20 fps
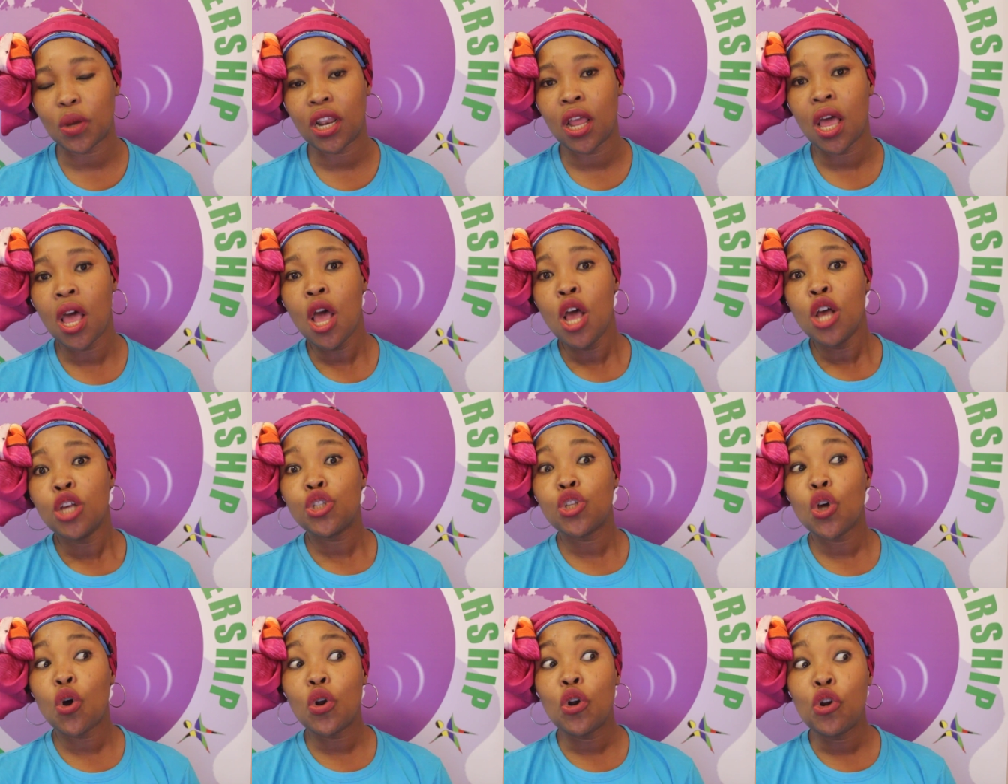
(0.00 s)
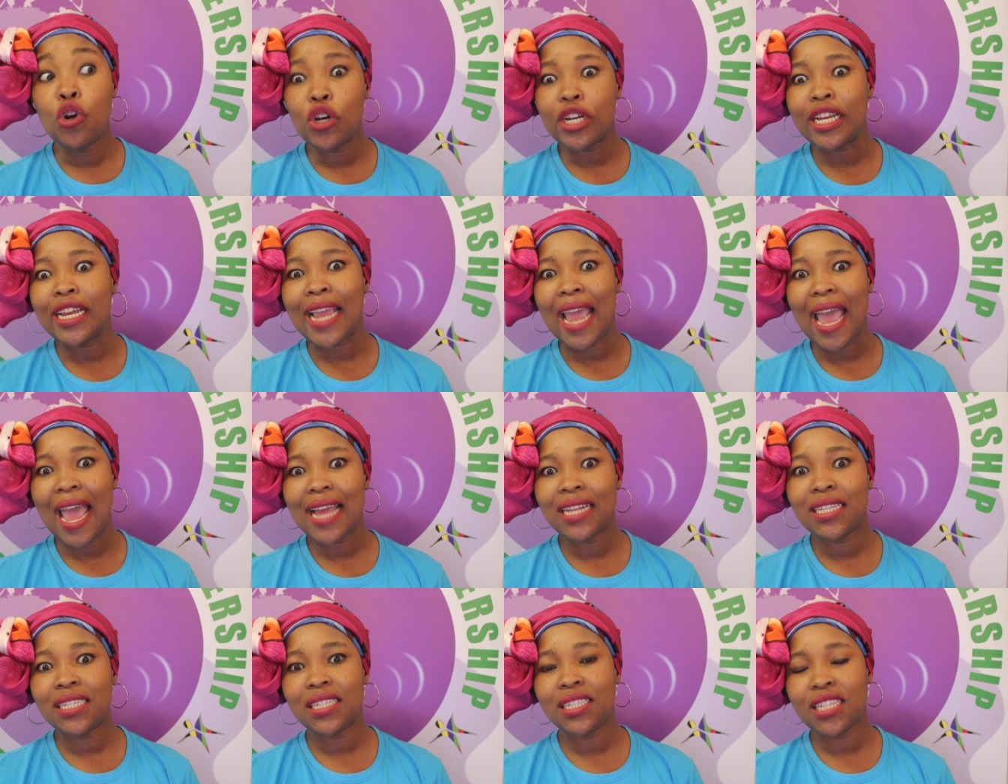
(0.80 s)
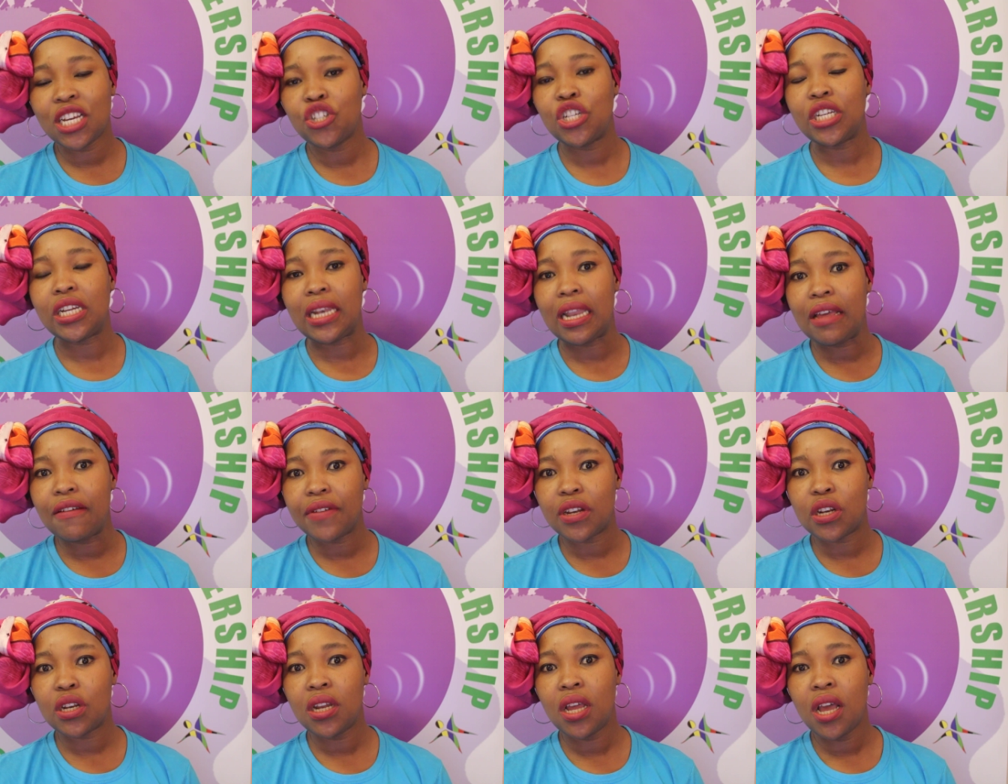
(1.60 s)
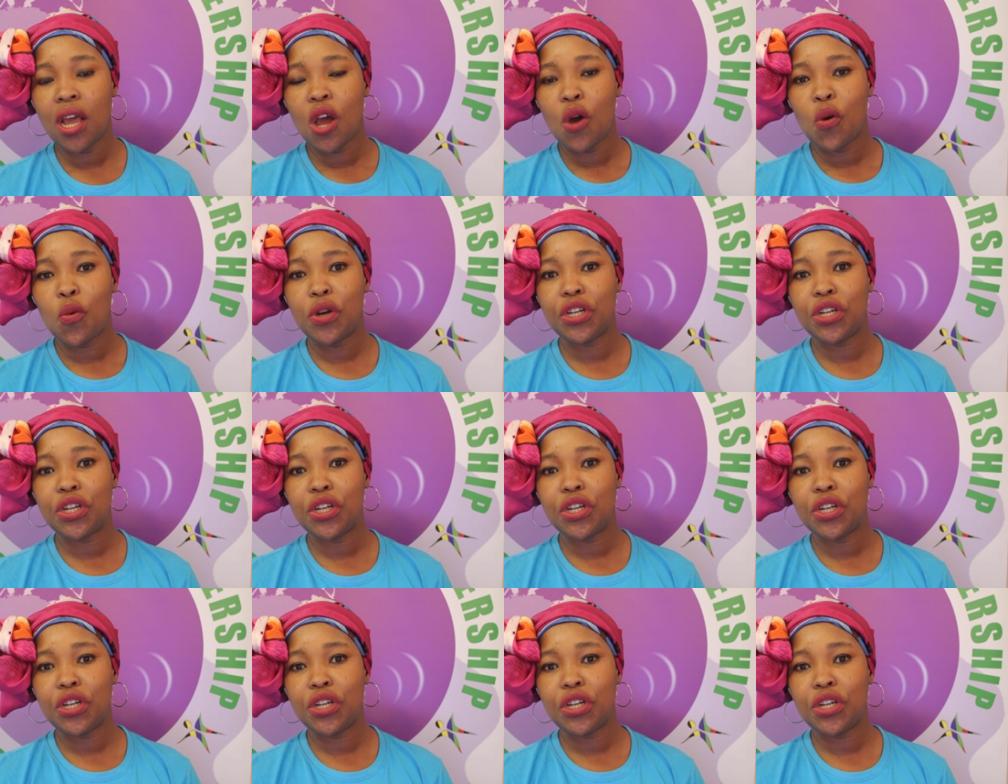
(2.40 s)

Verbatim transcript: well. So looking at Section 11,